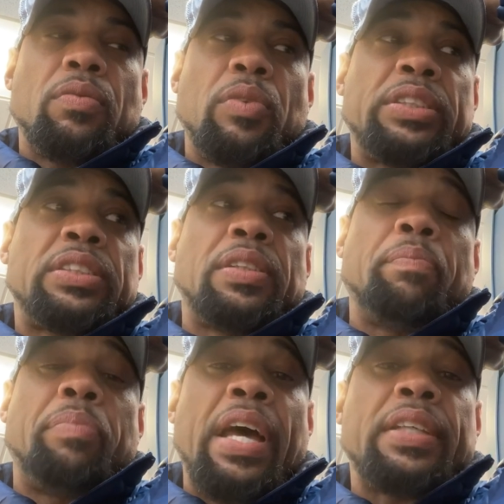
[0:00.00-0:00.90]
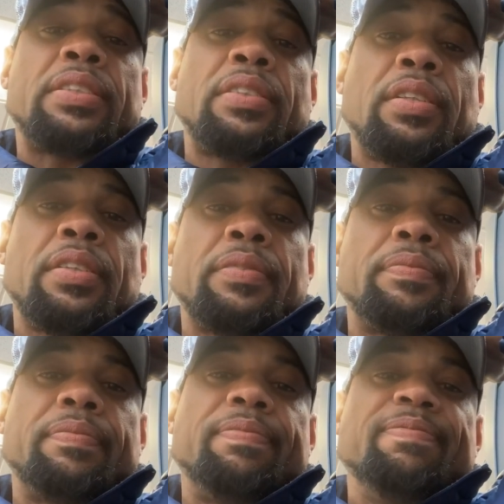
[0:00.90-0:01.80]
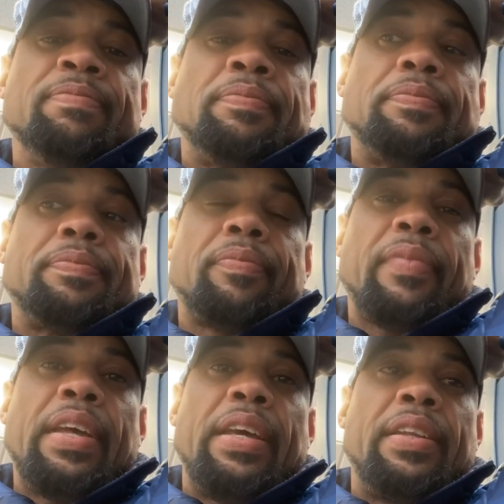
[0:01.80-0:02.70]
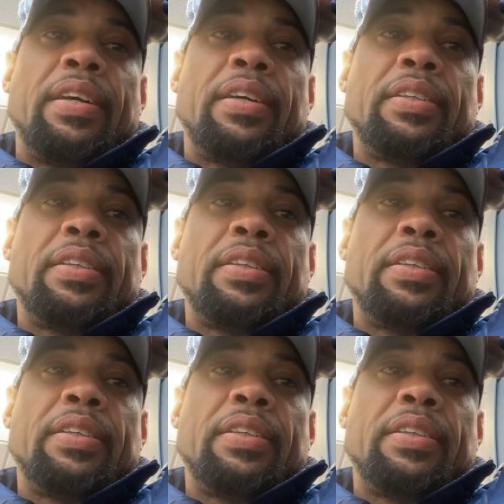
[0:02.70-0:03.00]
what's the best. And